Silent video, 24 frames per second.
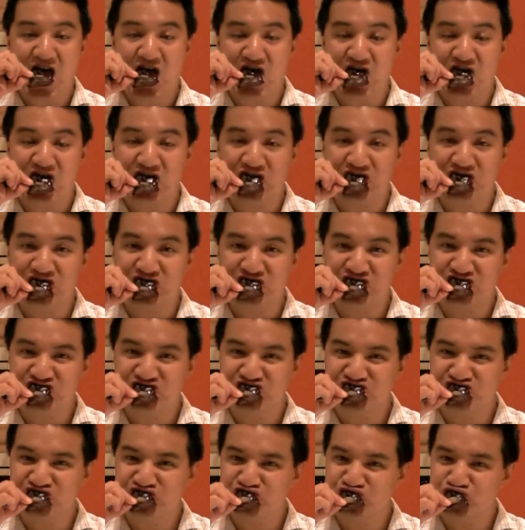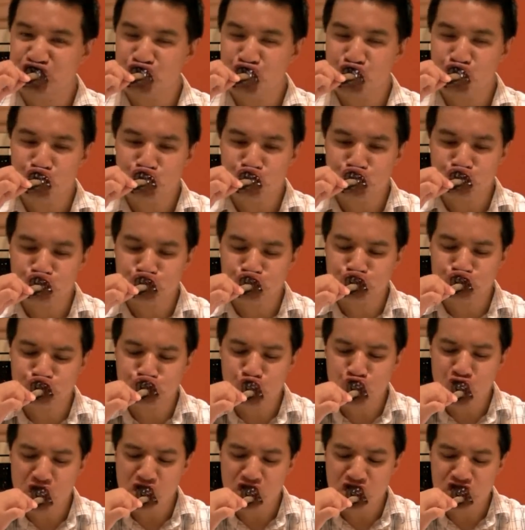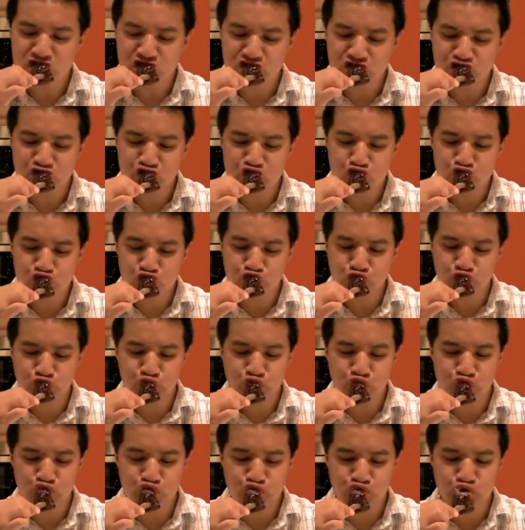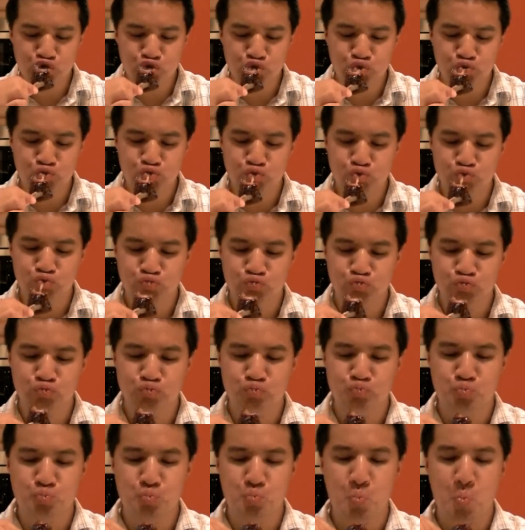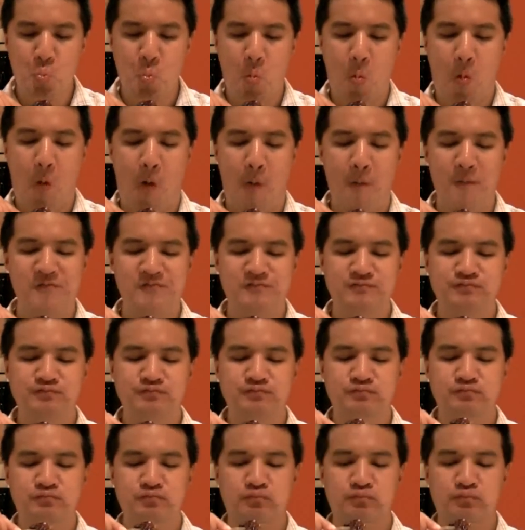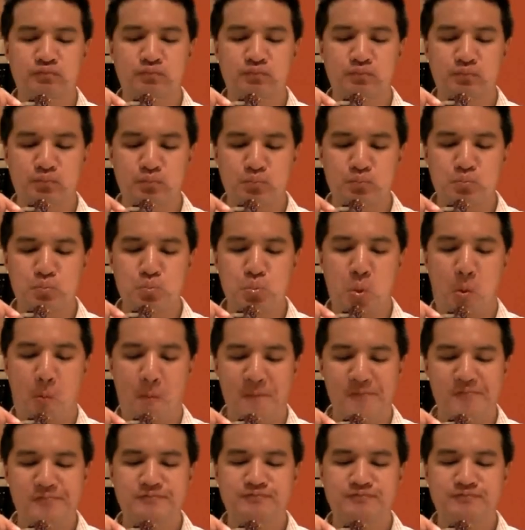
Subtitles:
(silence)